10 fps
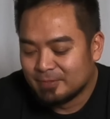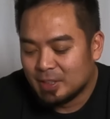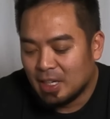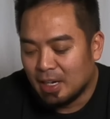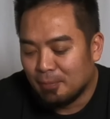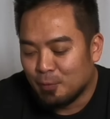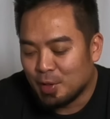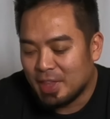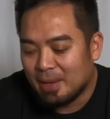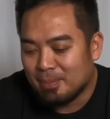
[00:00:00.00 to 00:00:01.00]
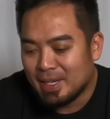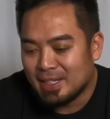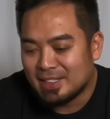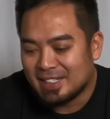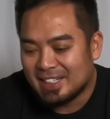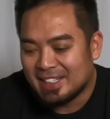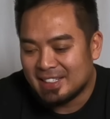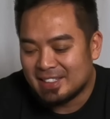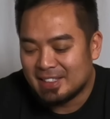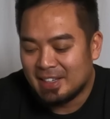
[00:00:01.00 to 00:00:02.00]
What that means
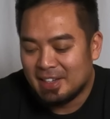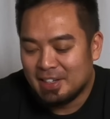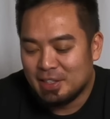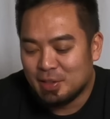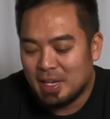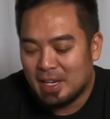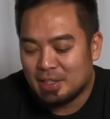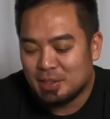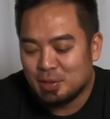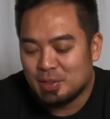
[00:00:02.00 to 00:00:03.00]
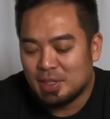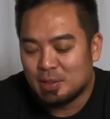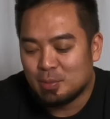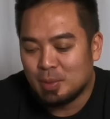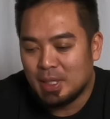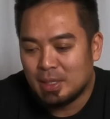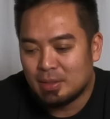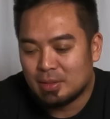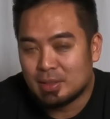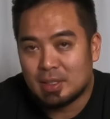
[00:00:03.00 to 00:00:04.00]
is you can't use these
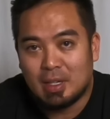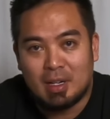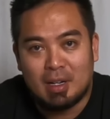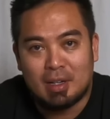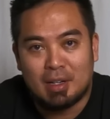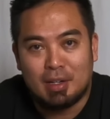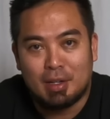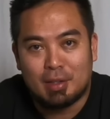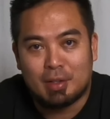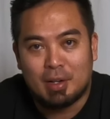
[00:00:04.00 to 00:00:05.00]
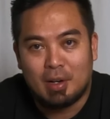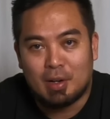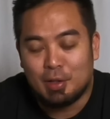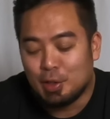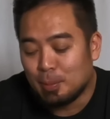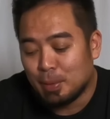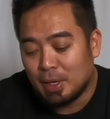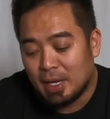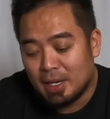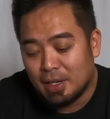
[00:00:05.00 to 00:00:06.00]
wheels on another car. You can
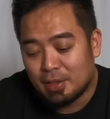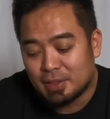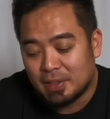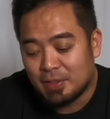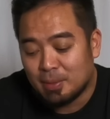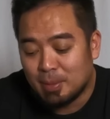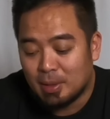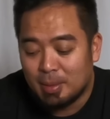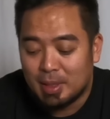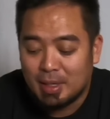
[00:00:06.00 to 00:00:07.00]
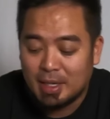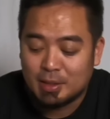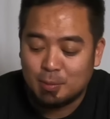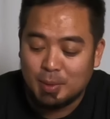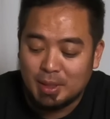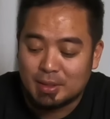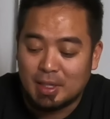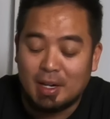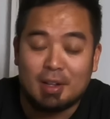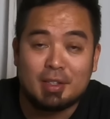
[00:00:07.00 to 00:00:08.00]
put any other 17mm hex wheels
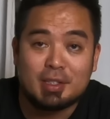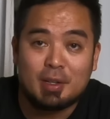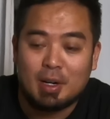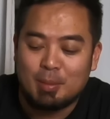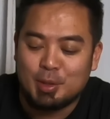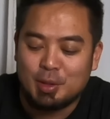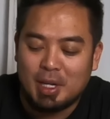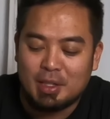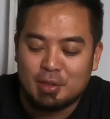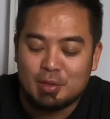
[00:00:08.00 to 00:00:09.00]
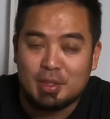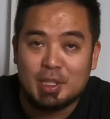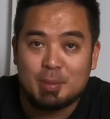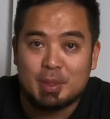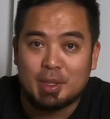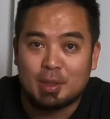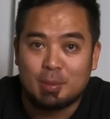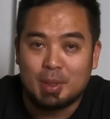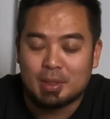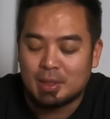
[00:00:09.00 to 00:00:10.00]
on this car, but you can't use these particular
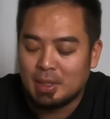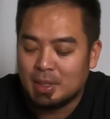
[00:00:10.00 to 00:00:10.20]
wheels